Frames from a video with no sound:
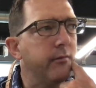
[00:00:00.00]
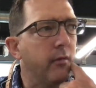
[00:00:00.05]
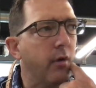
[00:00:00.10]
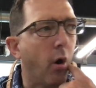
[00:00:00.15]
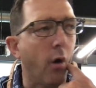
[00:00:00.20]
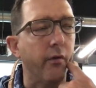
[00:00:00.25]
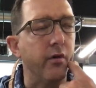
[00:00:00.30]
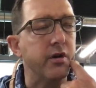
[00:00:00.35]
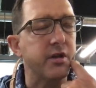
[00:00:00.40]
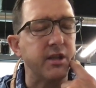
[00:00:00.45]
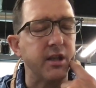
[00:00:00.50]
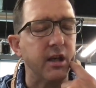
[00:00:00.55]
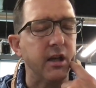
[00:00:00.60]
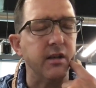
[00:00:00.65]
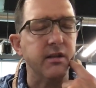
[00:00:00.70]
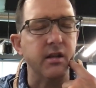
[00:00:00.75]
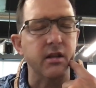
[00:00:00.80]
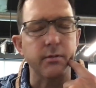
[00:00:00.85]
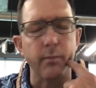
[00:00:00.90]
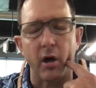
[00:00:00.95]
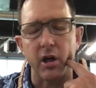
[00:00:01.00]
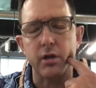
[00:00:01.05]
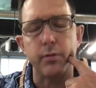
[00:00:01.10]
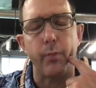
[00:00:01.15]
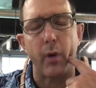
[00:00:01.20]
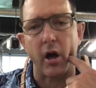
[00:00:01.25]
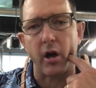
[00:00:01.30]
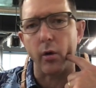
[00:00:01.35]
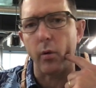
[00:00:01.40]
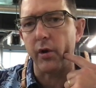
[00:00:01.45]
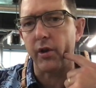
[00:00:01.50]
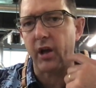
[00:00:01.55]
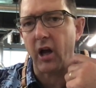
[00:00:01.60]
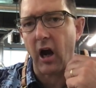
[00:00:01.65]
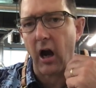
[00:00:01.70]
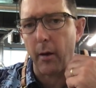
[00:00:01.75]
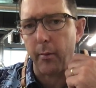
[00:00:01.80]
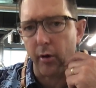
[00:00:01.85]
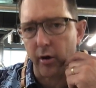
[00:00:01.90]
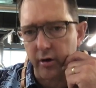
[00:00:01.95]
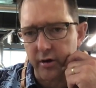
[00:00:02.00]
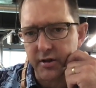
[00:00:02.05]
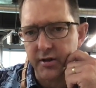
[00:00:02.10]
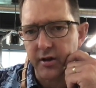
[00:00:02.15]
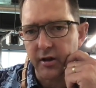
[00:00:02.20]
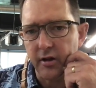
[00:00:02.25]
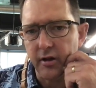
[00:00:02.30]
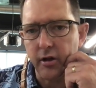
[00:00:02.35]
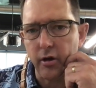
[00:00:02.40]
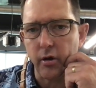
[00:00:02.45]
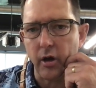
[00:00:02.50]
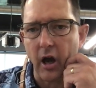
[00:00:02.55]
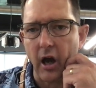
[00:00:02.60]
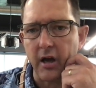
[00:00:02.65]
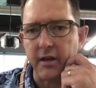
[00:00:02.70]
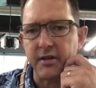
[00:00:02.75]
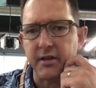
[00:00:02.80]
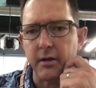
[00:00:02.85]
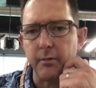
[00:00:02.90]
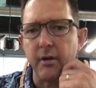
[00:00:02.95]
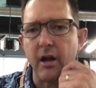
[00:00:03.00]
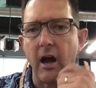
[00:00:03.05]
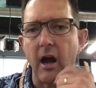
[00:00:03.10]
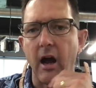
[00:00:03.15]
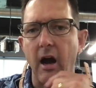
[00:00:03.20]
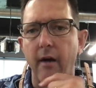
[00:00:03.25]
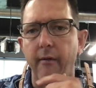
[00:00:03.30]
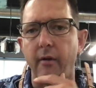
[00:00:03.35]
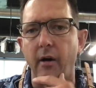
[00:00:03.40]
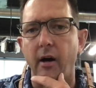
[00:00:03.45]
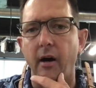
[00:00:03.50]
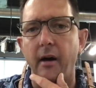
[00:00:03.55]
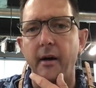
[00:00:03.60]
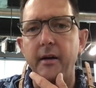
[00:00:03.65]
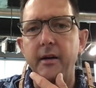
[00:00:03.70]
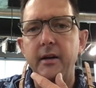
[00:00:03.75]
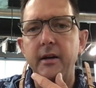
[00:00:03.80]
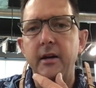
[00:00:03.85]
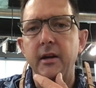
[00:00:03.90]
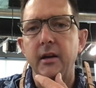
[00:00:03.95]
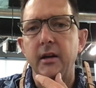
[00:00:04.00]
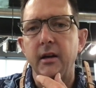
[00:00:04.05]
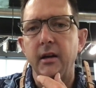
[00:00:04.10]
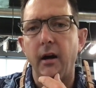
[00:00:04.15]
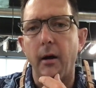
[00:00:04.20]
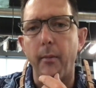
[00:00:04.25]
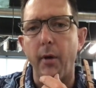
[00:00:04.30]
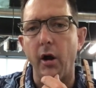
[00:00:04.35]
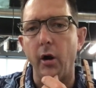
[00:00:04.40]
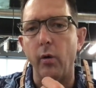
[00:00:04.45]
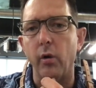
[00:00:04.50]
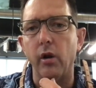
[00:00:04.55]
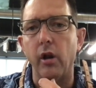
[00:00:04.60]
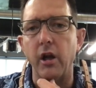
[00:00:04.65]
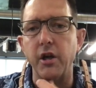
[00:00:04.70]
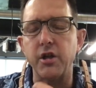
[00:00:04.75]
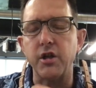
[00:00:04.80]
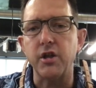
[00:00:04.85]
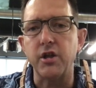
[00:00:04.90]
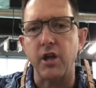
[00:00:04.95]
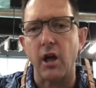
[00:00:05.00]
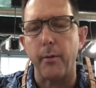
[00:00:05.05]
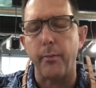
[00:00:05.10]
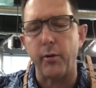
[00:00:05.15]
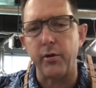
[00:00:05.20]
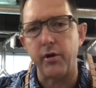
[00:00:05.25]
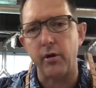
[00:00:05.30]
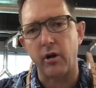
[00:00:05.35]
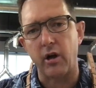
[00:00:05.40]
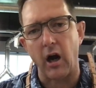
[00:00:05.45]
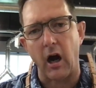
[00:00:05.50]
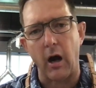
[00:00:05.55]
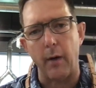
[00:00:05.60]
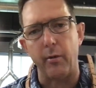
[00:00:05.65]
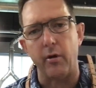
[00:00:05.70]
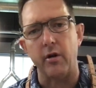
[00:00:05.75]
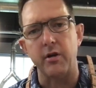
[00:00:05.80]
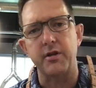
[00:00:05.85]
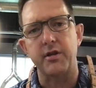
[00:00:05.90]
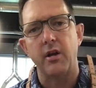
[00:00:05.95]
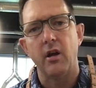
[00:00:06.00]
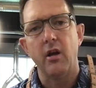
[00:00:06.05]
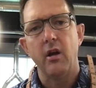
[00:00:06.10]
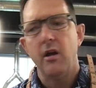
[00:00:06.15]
overseas is much better with cobblers. You guys seem to have a better relationship with your cobblers.